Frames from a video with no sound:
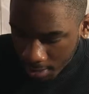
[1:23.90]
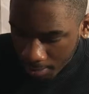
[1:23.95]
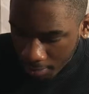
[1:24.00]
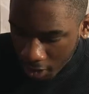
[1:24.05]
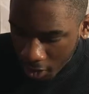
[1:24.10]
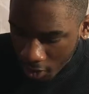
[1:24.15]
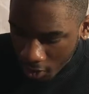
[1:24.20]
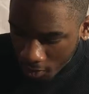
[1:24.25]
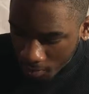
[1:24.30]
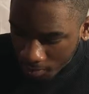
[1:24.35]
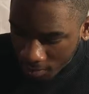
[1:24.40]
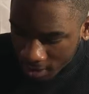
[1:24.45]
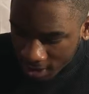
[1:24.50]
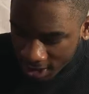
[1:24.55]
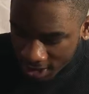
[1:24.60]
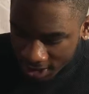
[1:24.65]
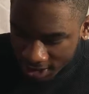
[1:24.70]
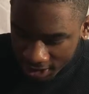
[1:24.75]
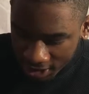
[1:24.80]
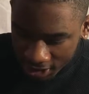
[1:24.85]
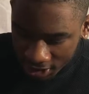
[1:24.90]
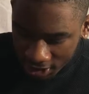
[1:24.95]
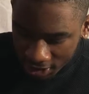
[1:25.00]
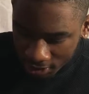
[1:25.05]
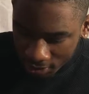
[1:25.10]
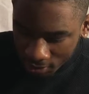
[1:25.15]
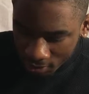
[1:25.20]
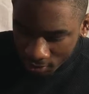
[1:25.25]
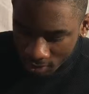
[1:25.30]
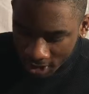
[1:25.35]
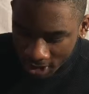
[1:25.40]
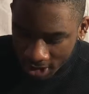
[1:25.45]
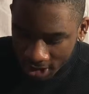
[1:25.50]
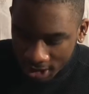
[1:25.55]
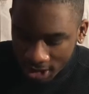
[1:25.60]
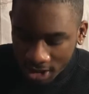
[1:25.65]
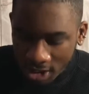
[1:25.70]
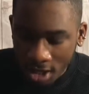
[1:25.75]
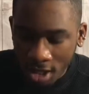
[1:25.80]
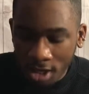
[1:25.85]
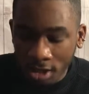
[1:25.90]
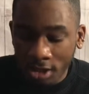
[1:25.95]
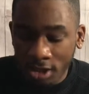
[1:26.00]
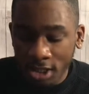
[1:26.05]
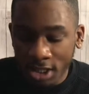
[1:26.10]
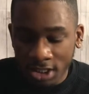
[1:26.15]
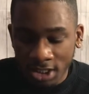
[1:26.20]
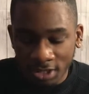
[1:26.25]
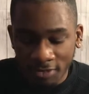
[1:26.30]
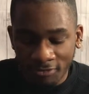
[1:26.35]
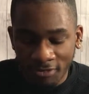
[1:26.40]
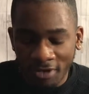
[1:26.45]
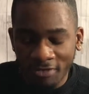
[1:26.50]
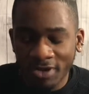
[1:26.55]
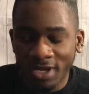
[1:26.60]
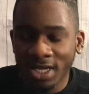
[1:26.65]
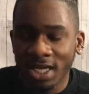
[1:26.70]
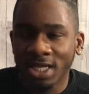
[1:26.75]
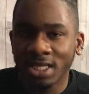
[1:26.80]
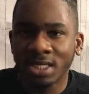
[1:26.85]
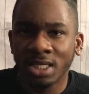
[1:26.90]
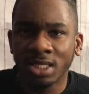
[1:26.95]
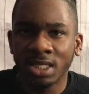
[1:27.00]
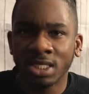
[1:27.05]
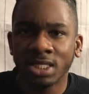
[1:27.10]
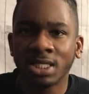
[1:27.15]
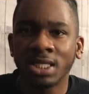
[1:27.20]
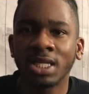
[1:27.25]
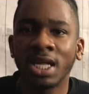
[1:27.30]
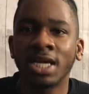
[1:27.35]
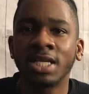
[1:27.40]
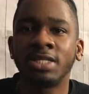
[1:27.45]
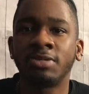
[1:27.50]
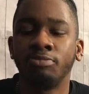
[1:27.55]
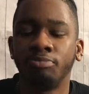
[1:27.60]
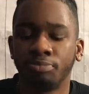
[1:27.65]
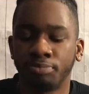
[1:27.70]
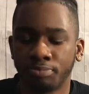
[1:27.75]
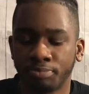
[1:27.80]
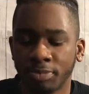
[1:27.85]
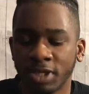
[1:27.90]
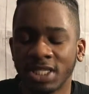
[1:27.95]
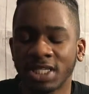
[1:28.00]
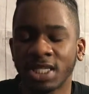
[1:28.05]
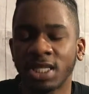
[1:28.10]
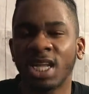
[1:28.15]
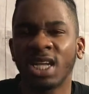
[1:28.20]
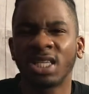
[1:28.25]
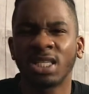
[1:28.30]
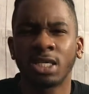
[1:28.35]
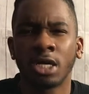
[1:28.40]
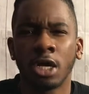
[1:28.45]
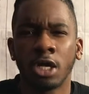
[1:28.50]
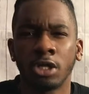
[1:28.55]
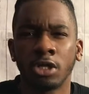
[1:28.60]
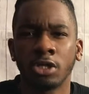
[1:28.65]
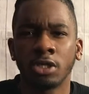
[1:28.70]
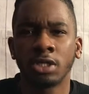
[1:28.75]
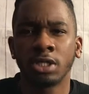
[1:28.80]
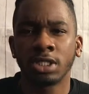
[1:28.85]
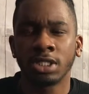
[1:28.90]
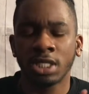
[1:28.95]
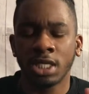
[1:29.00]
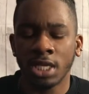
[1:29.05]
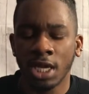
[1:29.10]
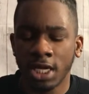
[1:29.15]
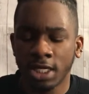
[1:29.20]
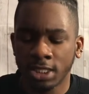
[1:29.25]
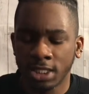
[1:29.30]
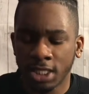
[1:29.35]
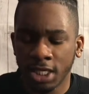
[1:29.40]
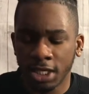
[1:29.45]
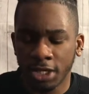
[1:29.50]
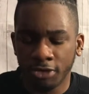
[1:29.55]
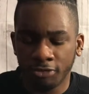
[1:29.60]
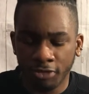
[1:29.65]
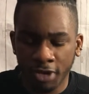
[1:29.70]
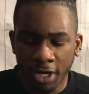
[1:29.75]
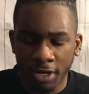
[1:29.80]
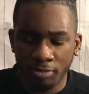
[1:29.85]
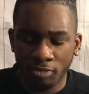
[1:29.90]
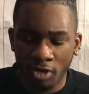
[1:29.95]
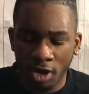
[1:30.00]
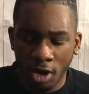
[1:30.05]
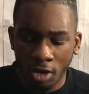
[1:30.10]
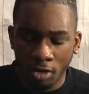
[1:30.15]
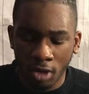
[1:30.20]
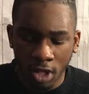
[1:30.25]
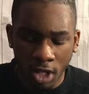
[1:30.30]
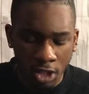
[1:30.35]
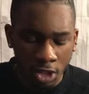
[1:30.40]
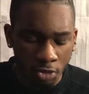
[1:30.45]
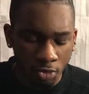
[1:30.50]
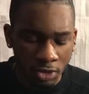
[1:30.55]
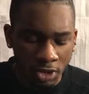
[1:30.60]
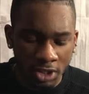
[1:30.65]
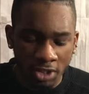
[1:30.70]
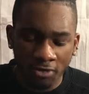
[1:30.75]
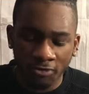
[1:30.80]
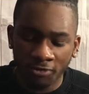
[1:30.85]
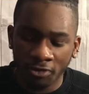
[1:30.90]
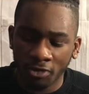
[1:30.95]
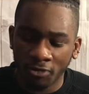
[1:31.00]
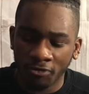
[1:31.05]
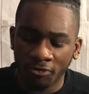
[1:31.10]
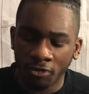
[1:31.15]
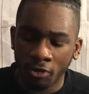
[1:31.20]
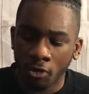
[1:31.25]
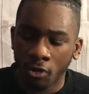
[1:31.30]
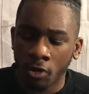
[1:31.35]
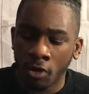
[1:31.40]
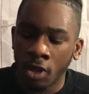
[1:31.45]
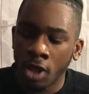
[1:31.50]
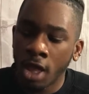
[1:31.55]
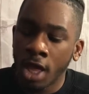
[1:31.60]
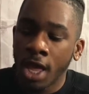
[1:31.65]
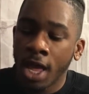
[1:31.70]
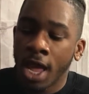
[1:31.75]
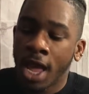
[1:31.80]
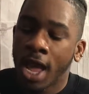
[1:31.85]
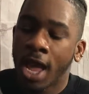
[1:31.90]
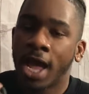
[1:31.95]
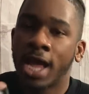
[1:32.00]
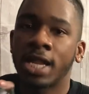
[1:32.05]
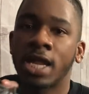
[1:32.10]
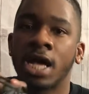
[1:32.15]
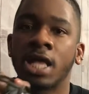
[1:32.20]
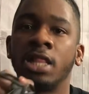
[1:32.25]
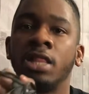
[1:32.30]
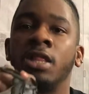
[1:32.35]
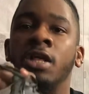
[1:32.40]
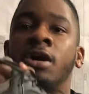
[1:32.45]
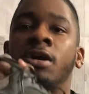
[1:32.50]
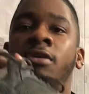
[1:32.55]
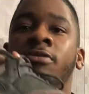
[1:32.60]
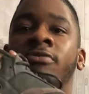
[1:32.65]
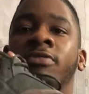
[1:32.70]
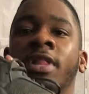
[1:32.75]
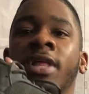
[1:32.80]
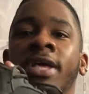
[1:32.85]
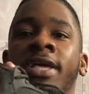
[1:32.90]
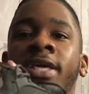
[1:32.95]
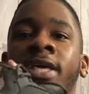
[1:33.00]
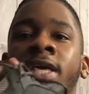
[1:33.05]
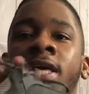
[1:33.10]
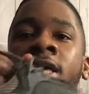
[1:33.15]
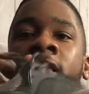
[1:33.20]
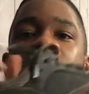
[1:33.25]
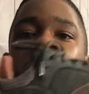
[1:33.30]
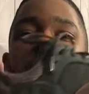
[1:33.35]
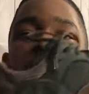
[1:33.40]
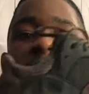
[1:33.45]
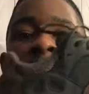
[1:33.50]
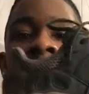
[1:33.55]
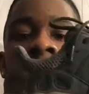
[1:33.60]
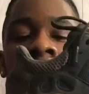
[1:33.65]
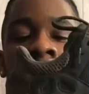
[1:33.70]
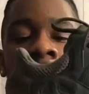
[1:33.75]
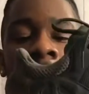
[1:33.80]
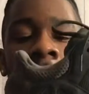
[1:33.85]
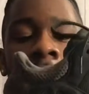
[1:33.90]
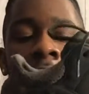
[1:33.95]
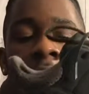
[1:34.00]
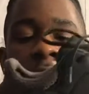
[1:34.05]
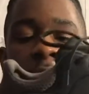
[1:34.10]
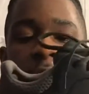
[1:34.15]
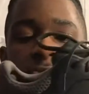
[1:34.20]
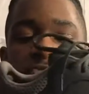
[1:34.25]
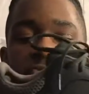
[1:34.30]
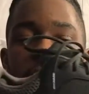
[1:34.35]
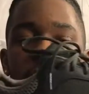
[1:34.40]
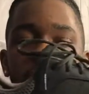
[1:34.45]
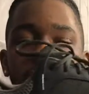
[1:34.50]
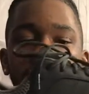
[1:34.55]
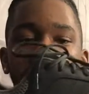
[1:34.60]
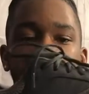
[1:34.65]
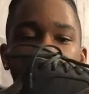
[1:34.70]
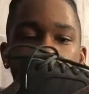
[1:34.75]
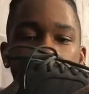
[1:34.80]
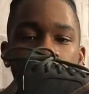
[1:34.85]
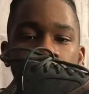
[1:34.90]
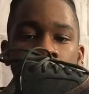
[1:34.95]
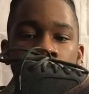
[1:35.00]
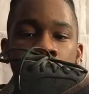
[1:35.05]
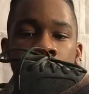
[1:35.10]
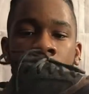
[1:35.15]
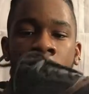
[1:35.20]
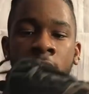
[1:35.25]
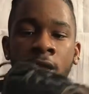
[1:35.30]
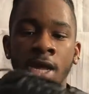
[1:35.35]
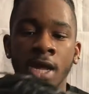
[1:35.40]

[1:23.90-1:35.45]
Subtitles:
purplish, nudish color. It's a nice color. It's a nice like gray brown color. It was good for the fall, and I love like the neon right here.